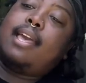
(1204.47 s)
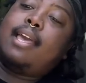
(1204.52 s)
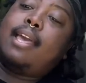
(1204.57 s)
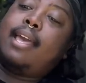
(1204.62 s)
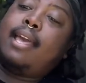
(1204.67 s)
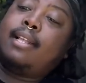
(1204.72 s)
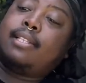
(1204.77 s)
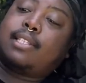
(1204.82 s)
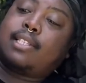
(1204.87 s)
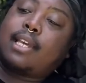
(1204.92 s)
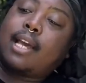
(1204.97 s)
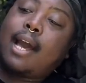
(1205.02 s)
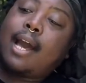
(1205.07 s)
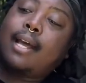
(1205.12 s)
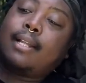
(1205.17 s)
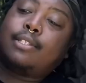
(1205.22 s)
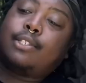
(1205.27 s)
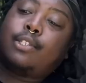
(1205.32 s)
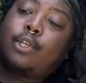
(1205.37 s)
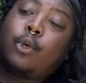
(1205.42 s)
It's
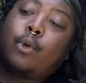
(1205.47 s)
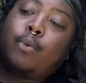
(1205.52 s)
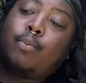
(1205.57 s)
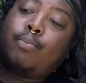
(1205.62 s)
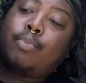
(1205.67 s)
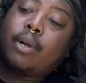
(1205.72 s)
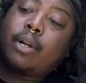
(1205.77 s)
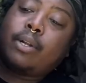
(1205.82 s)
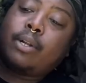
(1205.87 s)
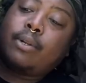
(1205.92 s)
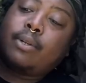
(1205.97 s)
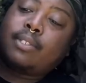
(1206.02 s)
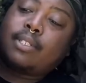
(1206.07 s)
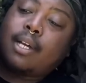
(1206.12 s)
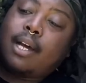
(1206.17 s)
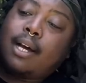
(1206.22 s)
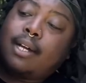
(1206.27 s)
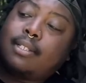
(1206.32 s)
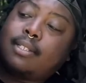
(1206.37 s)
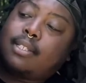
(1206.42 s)
got 2 burners
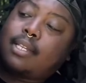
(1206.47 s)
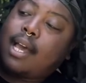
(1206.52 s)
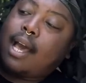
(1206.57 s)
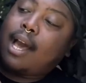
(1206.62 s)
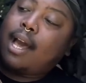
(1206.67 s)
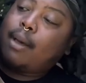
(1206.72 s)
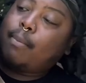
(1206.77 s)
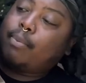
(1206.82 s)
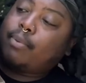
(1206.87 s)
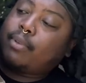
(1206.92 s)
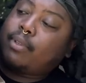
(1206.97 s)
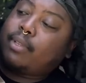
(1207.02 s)
on top